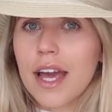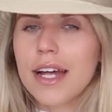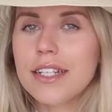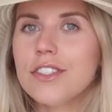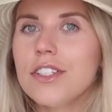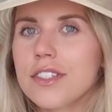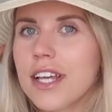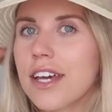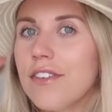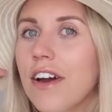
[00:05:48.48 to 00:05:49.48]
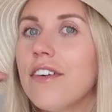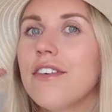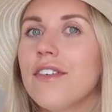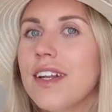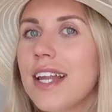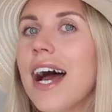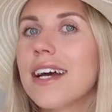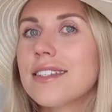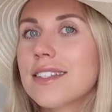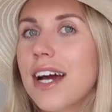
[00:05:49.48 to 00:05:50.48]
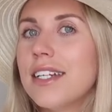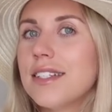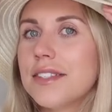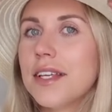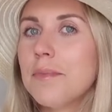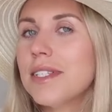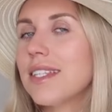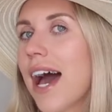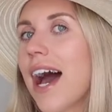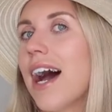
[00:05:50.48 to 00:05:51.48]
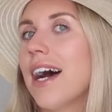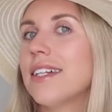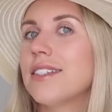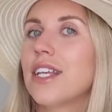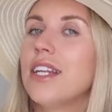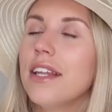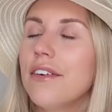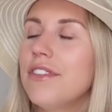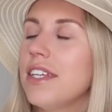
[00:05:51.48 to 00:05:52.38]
and it's just like a very relaxed kind of summer's hat. Love